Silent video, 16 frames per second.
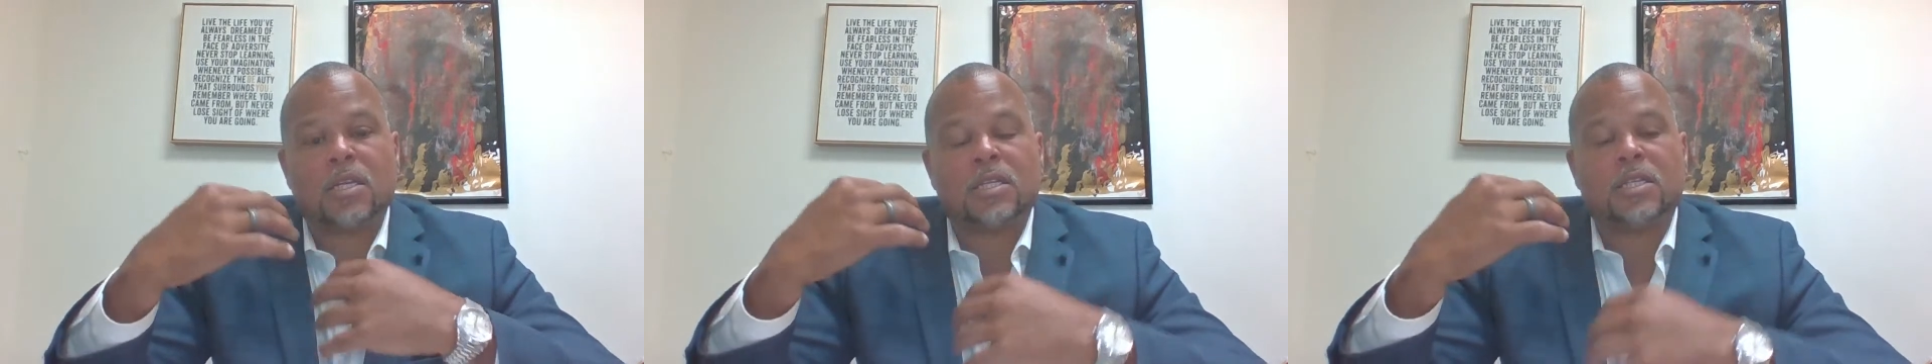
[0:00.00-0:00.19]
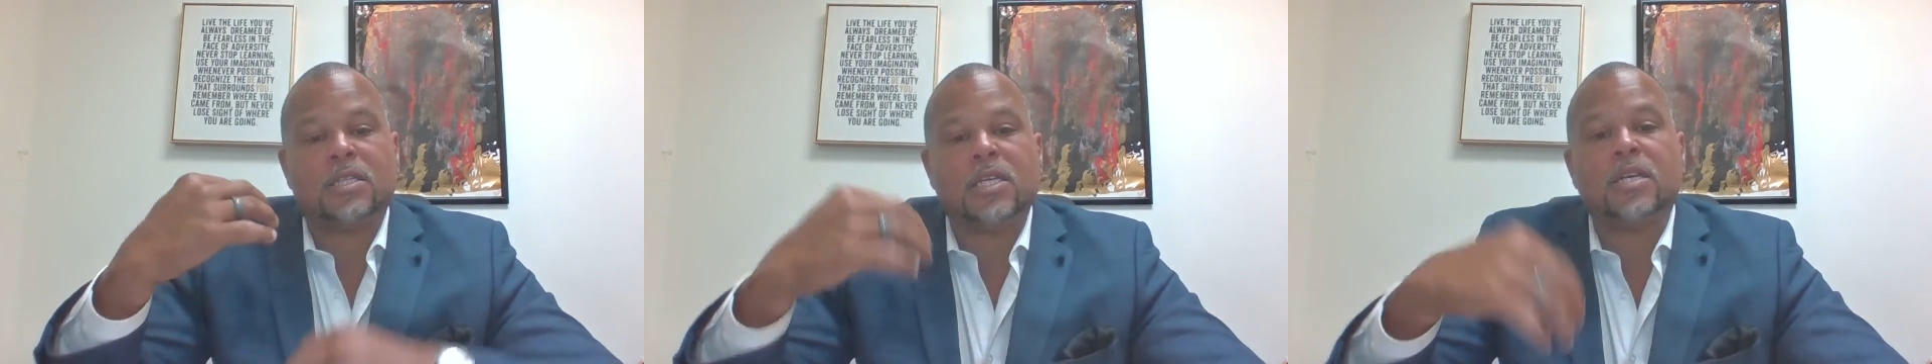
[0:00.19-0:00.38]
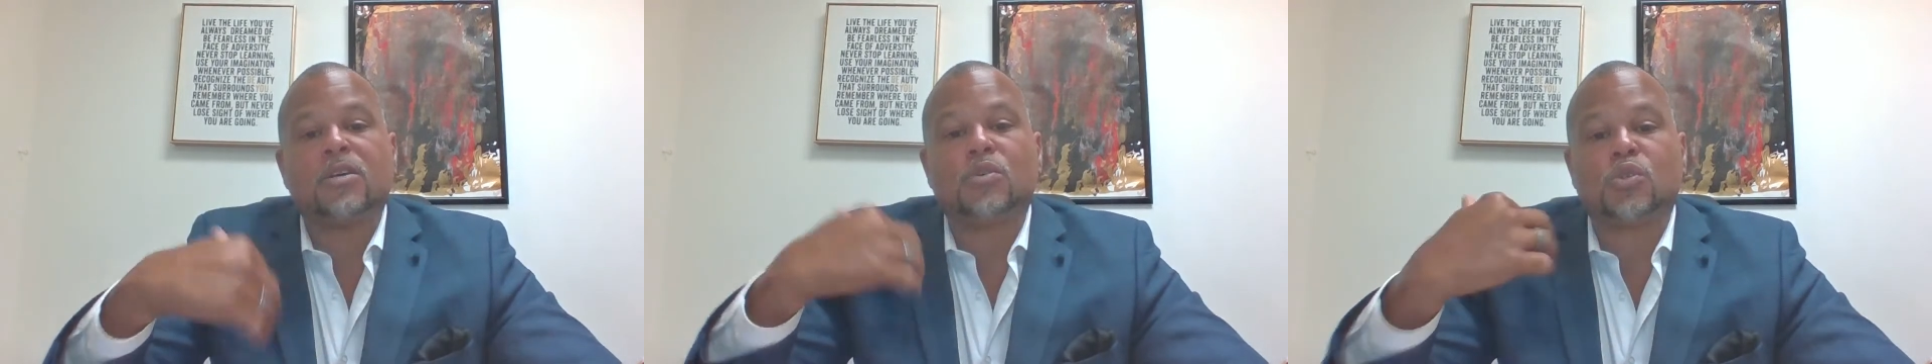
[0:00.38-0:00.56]

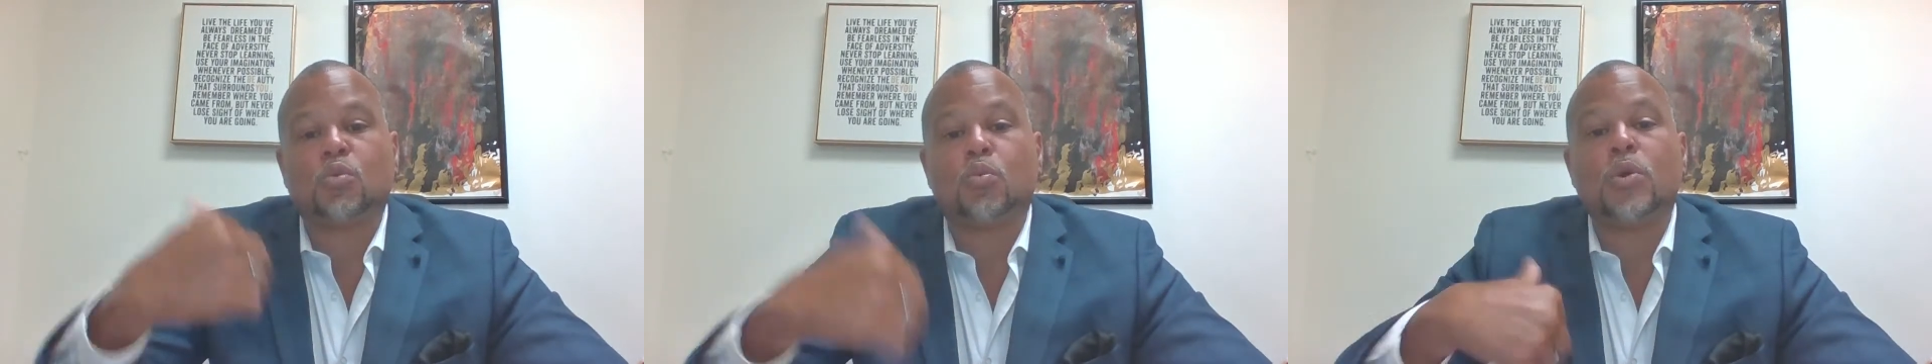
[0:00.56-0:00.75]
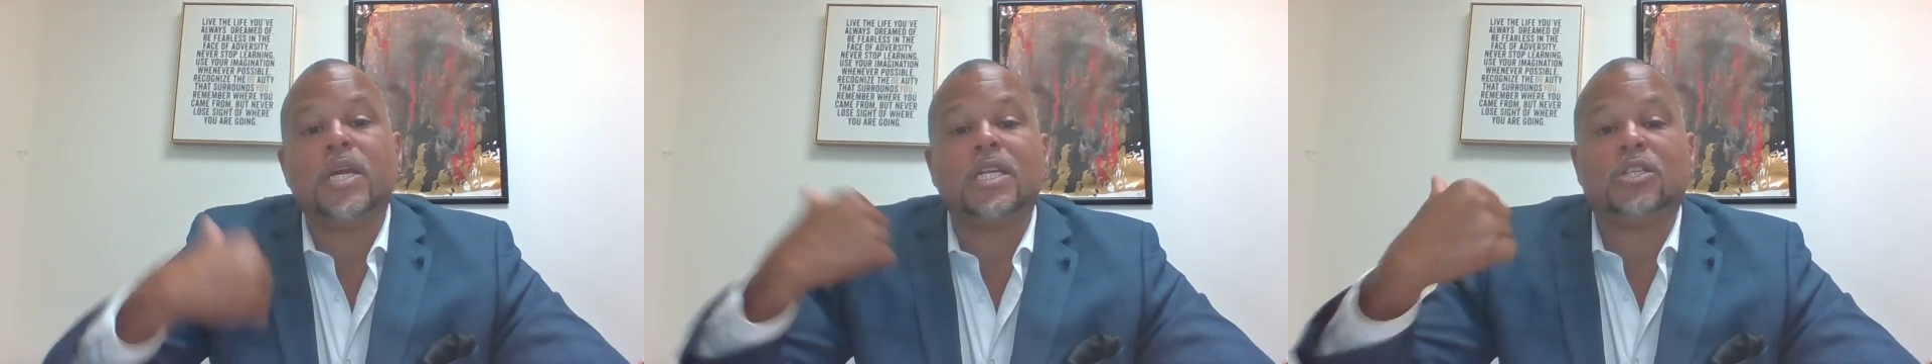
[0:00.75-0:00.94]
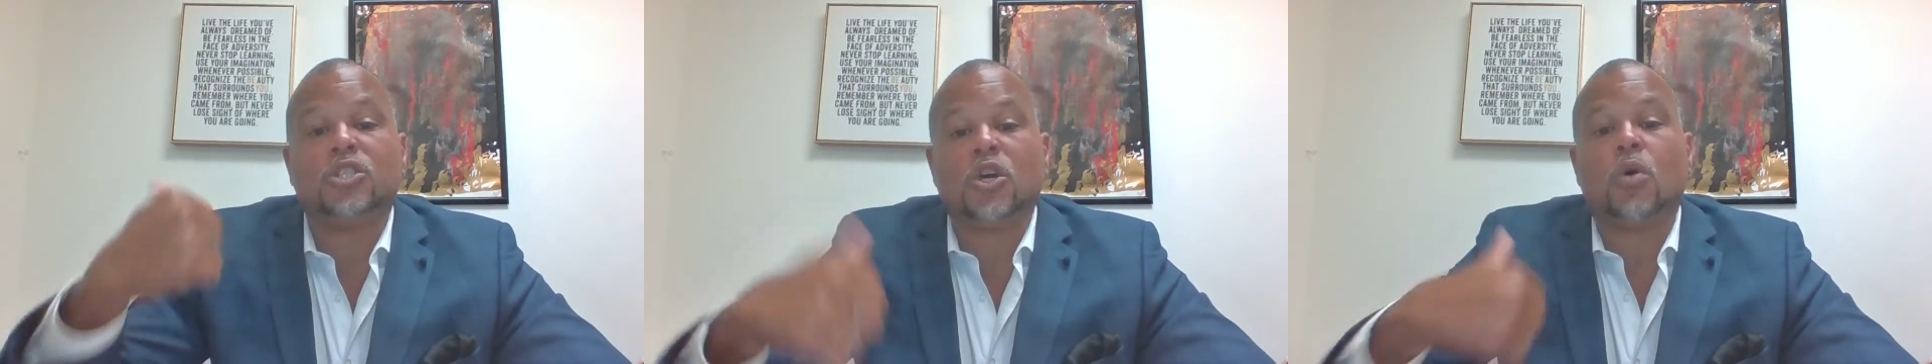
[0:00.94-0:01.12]
deals
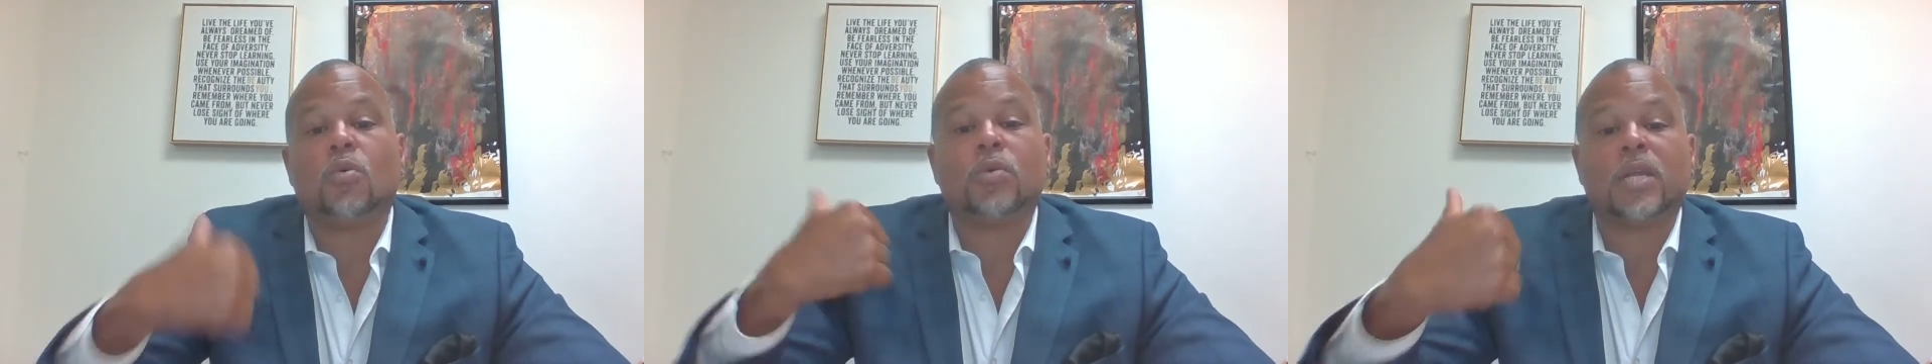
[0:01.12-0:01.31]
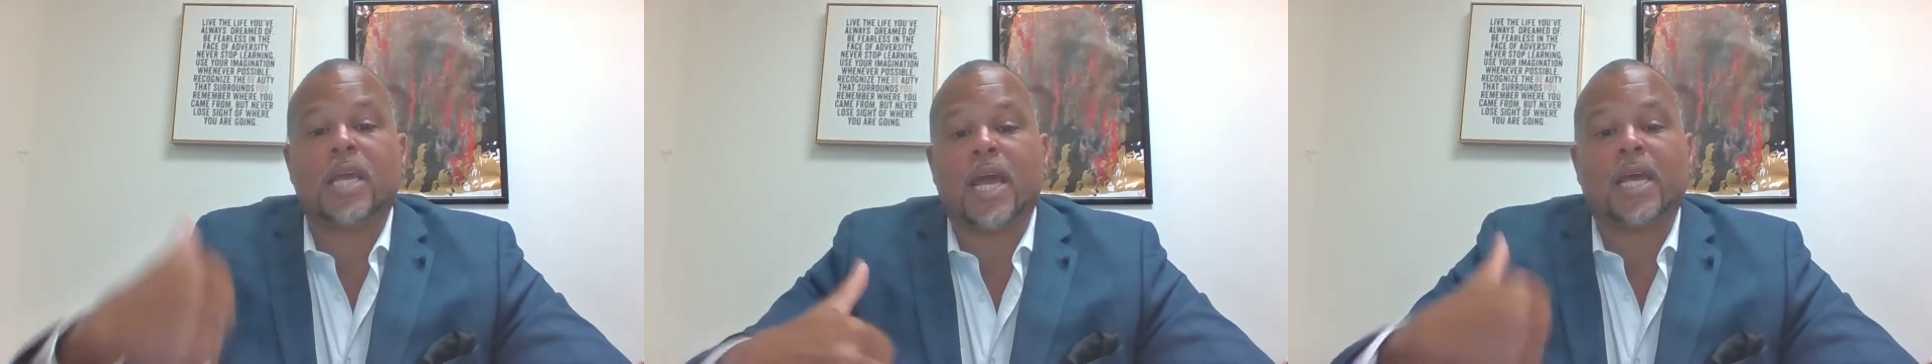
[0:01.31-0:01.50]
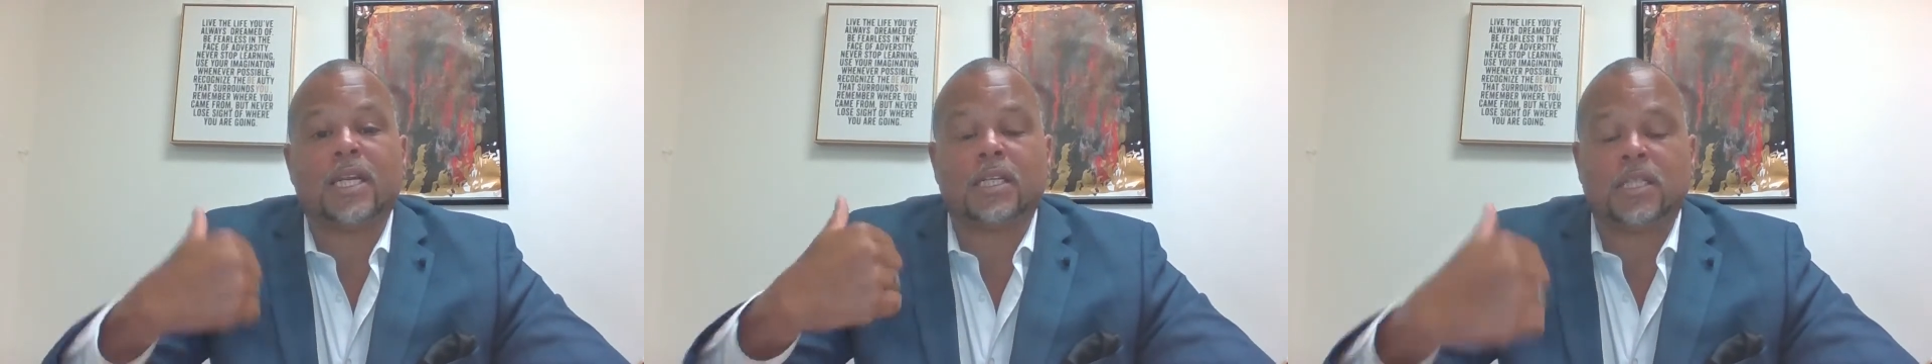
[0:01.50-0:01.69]
we don't
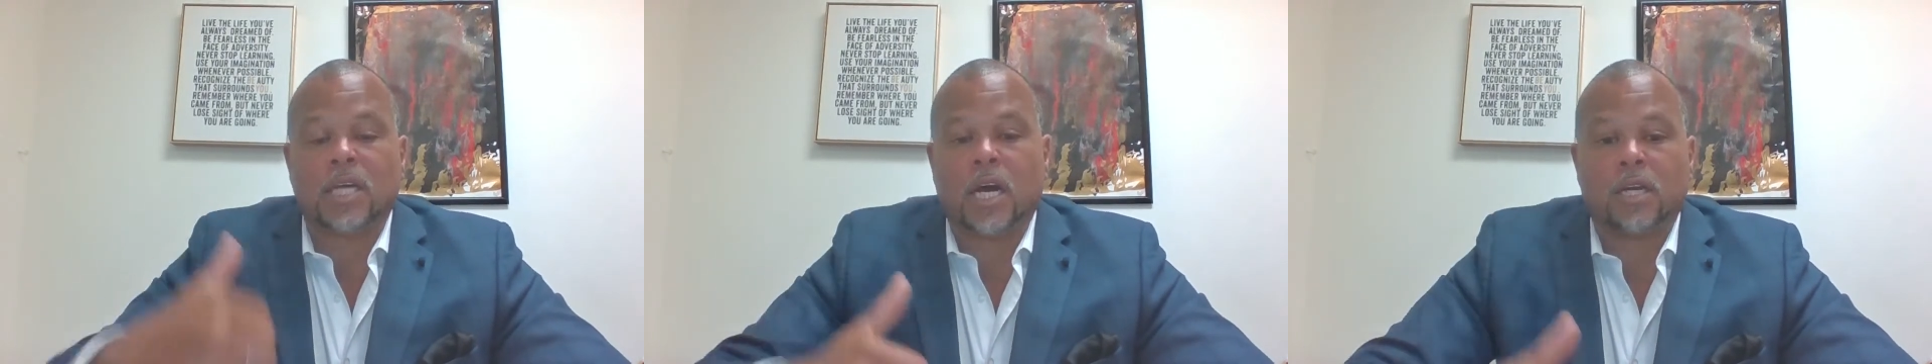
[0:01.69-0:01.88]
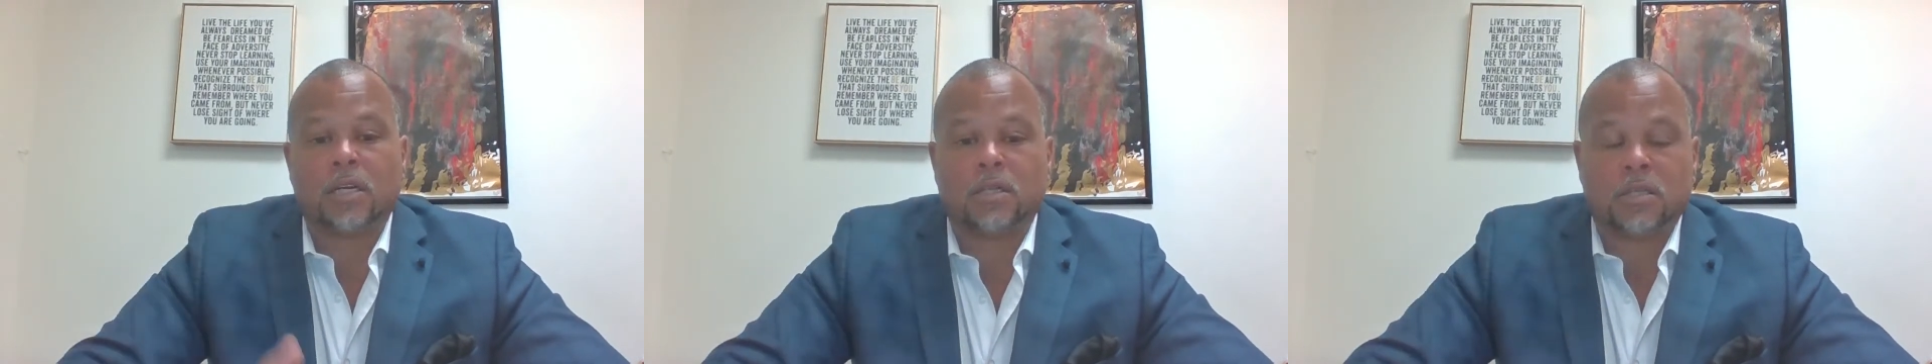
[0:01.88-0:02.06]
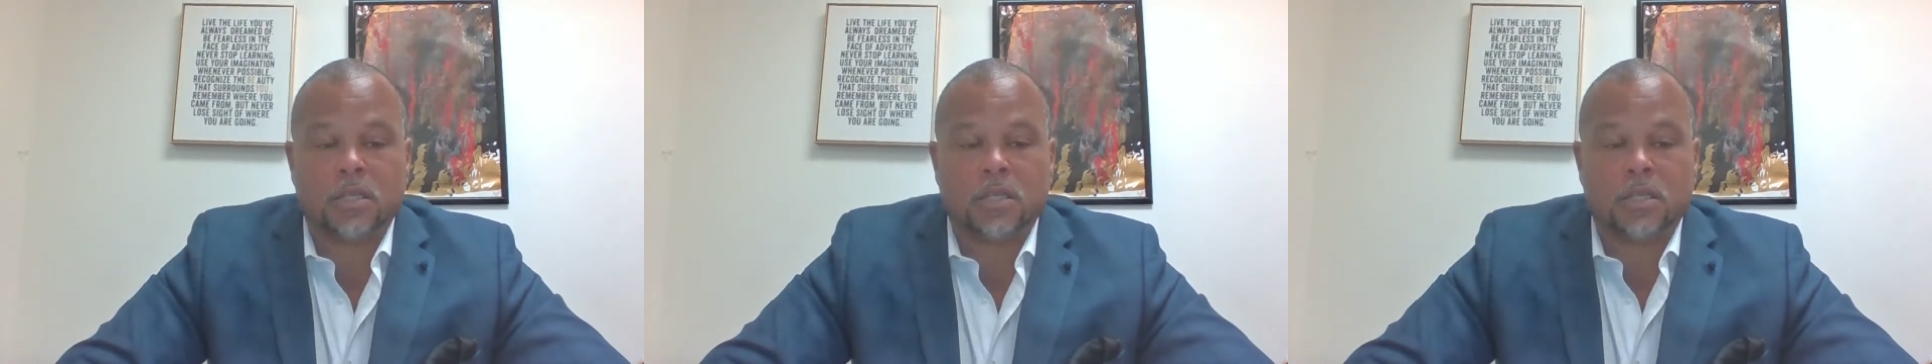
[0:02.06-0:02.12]
get done,